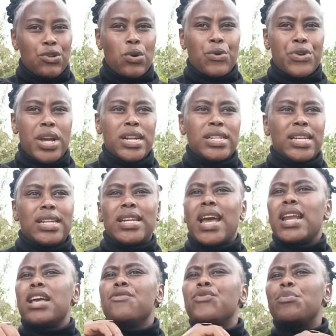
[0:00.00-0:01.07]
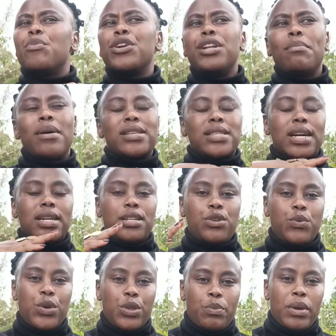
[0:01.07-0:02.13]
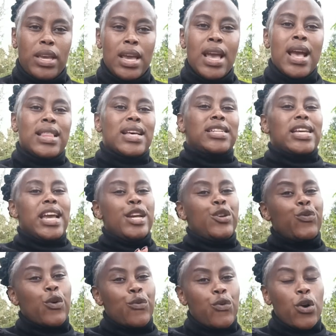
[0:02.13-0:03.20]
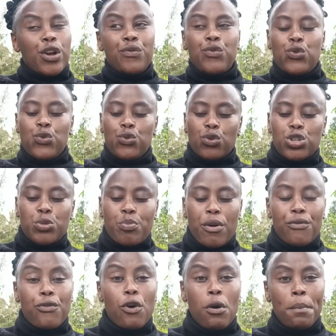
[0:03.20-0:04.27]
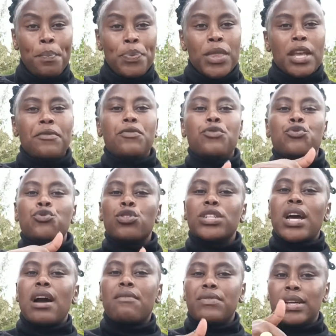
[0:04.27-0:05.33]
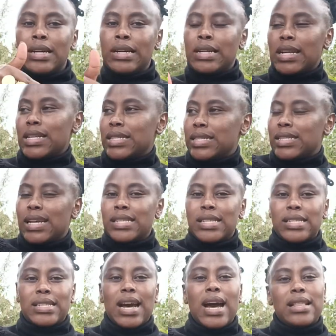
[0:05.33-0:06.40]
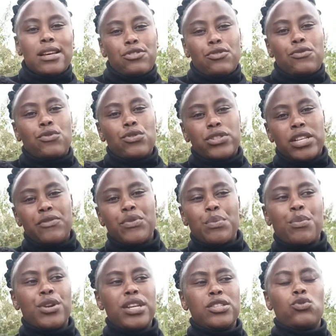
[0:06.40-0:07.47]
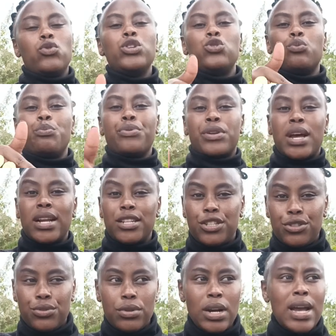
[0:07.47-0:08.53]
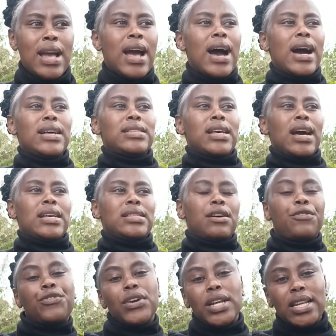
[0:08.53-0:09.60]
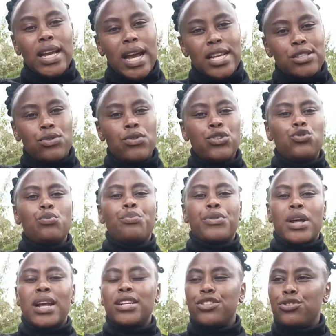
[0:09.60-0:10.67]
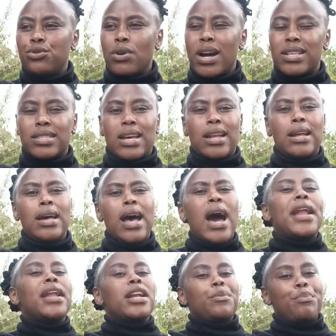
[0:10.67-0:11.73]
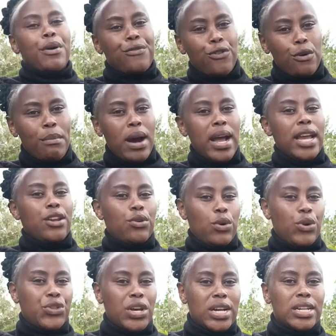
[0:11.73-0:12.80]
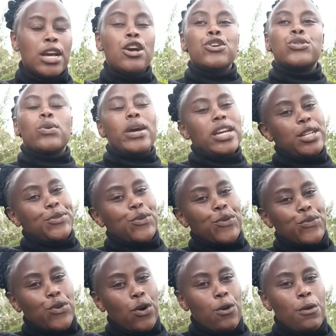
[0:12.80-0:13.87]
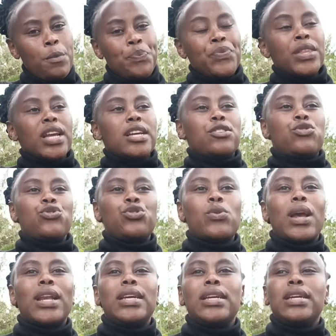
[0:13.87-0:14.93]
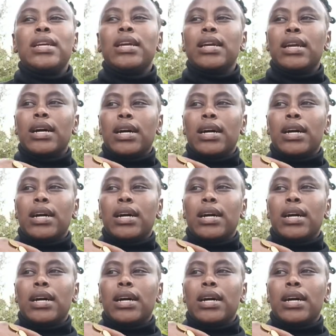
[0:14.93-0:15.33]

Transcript: oriented, and everybody must agree with me that 844, if you do not perform, if you do not have the grades, chances are that, of course, everybody is going to brand you as a failure, it's going to brand you as an unperformer and all that. So 844 is usually